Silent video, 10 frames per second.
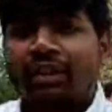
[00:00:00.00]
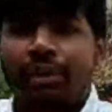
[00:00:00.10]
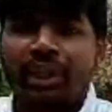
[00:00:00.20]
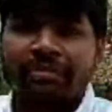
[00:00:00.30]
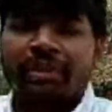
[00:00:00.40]

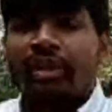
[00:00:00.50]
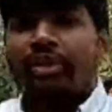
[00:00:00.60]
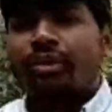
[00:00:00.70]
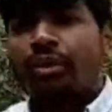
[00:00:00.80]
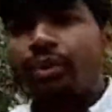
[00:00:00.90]
Okay,
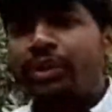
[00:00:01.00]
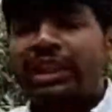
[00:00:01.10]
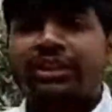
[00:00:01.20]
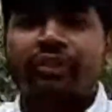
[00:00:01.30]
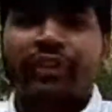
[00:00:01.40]
so two
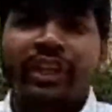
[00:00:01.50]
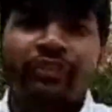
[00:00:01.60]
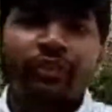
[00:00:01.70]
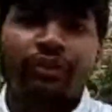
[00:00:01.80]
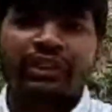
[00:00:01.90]
sets of
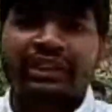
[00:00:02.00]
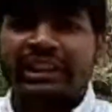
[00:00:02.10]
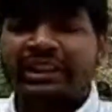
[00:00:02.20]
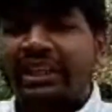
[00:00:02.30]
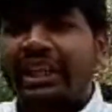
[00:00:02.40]
five questions each